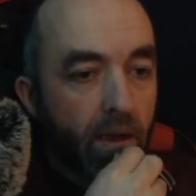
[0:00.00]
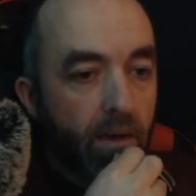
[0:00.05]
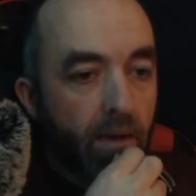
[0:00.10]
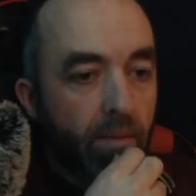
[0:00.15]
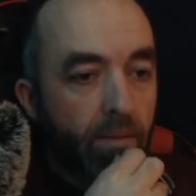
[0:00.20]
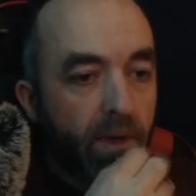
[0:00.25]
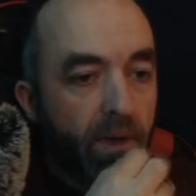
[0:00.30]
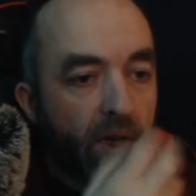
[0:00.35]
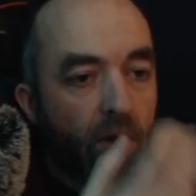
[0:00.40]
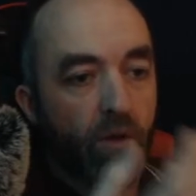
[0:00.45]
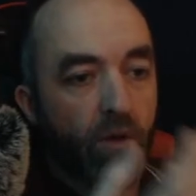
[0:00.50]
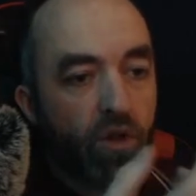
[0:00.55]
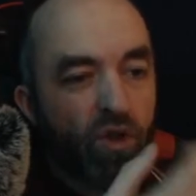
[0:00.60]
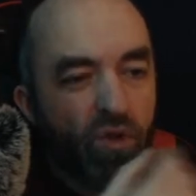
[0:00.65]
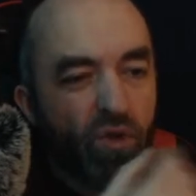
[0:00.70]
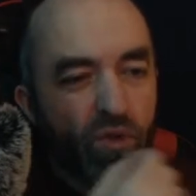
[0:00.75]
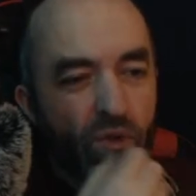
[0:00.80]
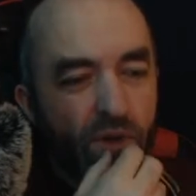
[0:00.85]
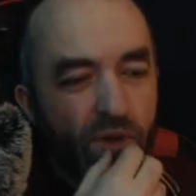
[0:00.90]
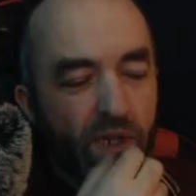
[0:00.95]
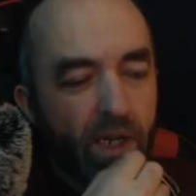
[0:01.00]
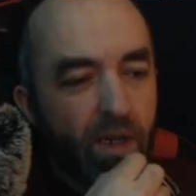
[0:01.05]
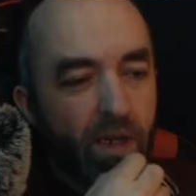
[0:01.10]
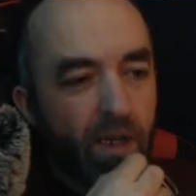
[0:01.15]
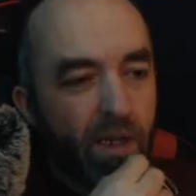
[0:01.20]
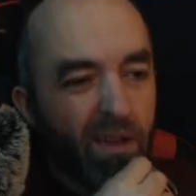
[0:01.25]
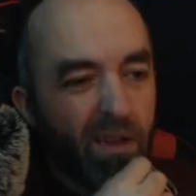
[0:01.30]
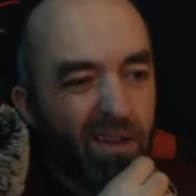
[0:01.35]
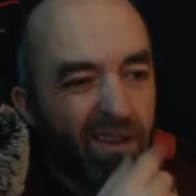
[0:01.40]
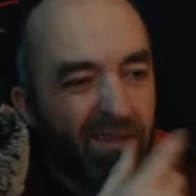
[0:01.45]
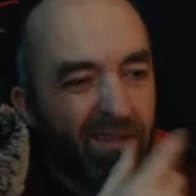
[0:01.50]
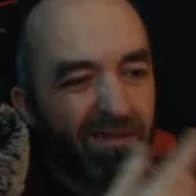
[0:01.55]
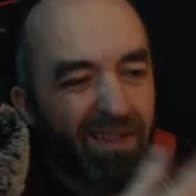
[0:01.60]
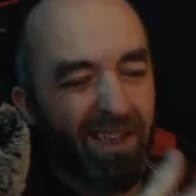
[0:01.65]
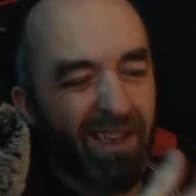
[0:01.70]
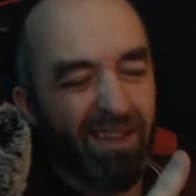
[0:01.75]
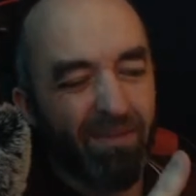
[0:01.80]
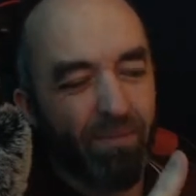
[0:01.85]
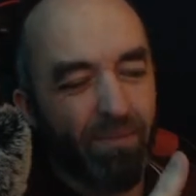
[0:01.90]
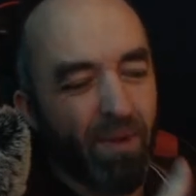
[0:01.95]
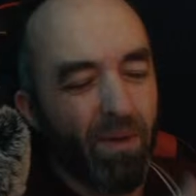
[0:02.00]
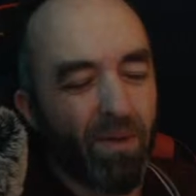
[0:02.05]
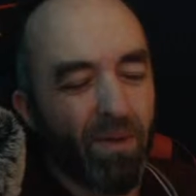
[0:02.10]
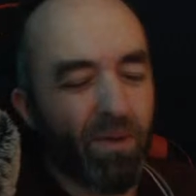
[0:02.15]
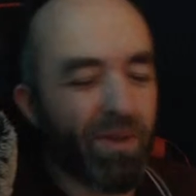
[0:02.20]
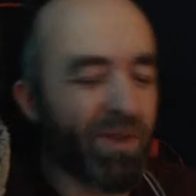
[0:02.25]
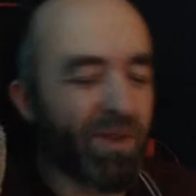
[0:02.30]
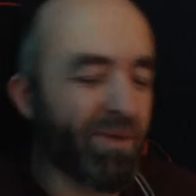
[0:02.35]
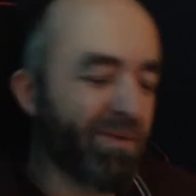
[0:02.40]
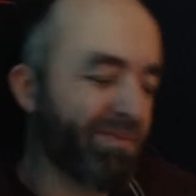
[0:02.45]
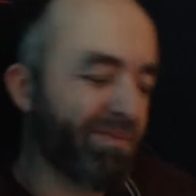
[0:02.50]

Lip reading: but also knows that but also,